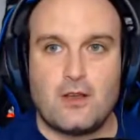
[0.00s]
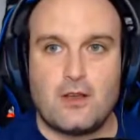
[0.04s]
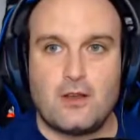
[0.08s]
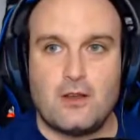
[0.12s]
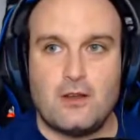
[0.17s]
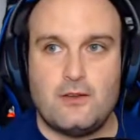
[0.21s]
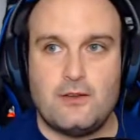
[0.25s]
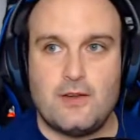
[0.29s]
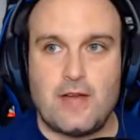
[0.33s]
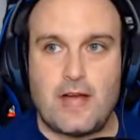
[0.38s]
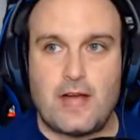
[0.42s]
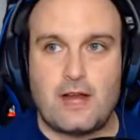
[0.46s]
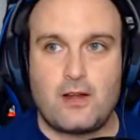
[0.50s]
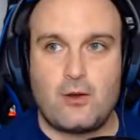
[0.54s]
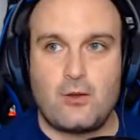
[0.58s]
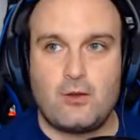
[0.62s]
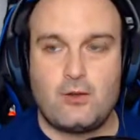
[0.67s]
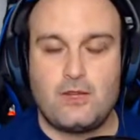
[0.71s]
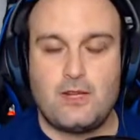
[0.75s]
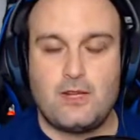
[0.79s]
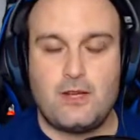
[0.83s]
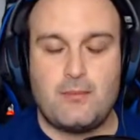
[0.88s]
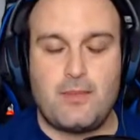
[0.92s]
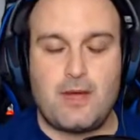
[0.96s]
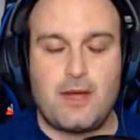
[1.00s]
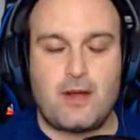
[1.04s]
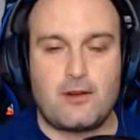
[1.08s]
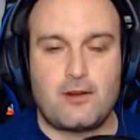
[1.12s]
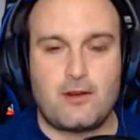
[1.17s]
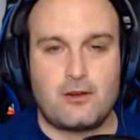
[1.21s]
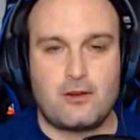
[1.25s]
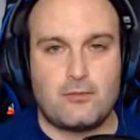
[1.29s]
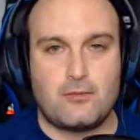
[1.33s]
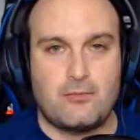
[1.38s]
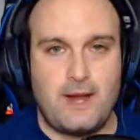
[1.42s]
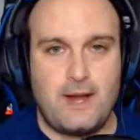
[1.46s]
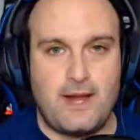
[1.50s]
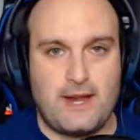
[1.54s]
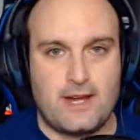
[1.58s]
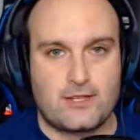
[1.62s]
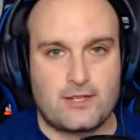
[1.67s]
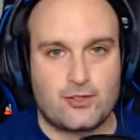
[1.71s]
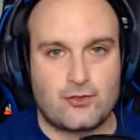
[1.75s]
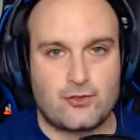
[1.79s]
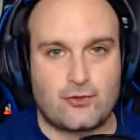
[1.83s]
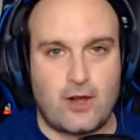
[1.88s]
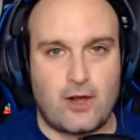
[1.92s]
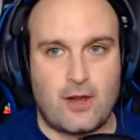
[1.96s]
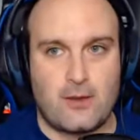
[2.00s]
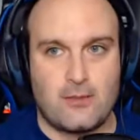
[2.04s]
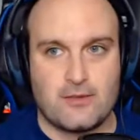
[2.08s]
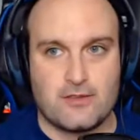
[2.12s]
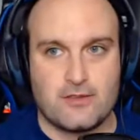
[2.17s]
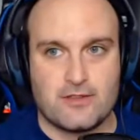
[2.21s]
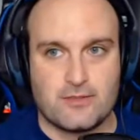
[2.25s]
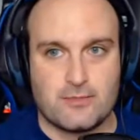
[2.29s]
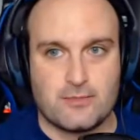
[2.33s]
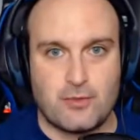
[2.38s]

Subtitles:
not only about her past traumas,